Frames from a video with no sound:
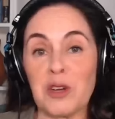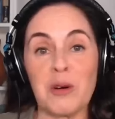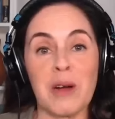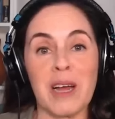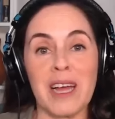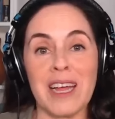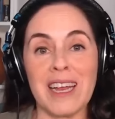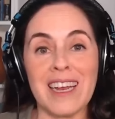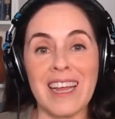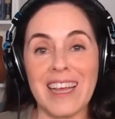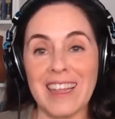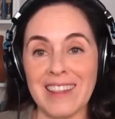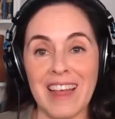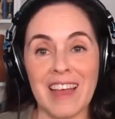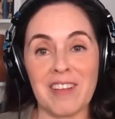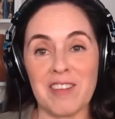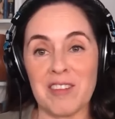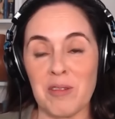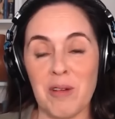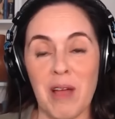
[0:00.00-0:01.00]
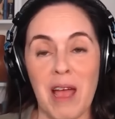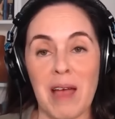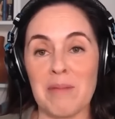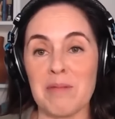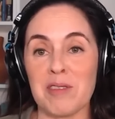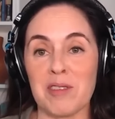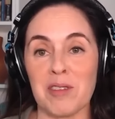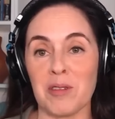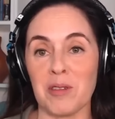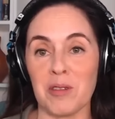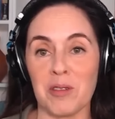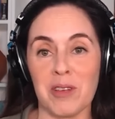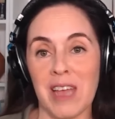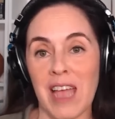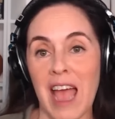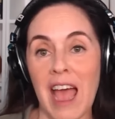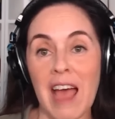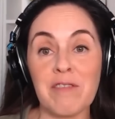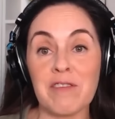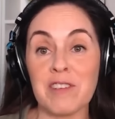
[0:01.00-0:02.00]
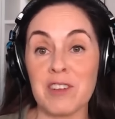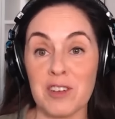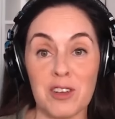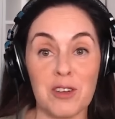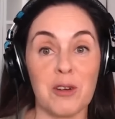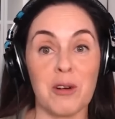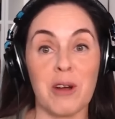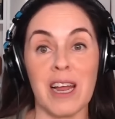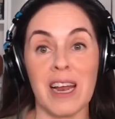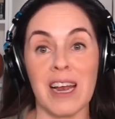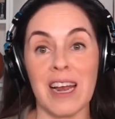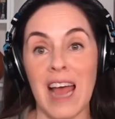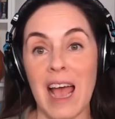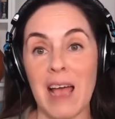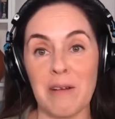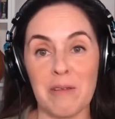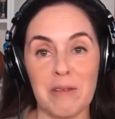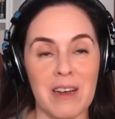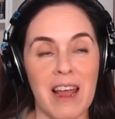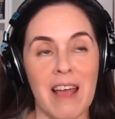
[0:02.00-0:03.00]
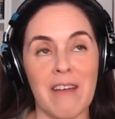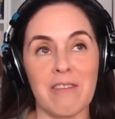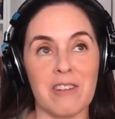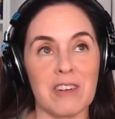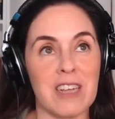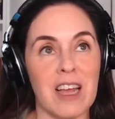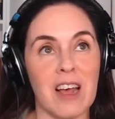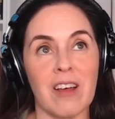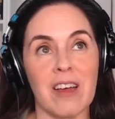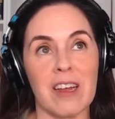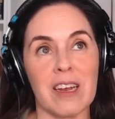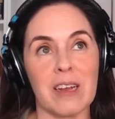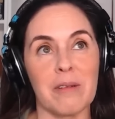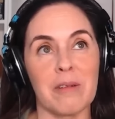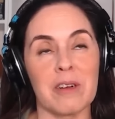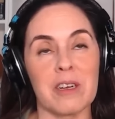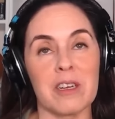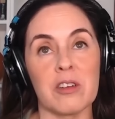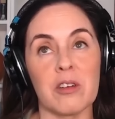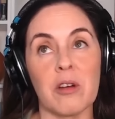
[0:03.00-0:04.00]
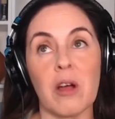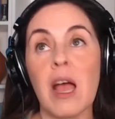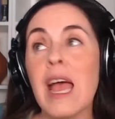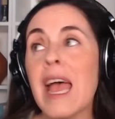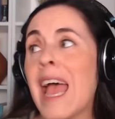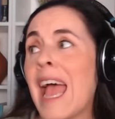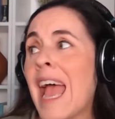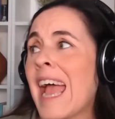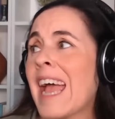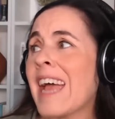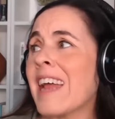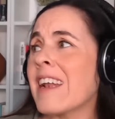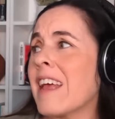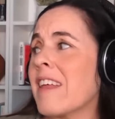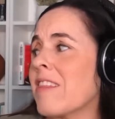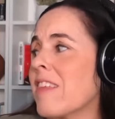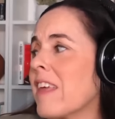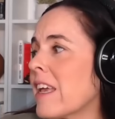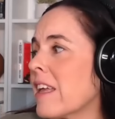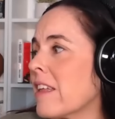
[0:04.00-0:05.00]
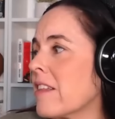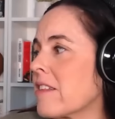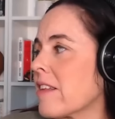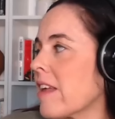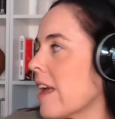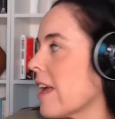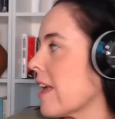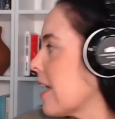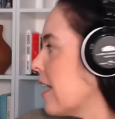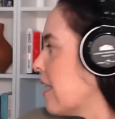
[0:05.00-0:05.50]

do it unless you absolutely have to do it. I would never tell anyone to do it. And I think it's like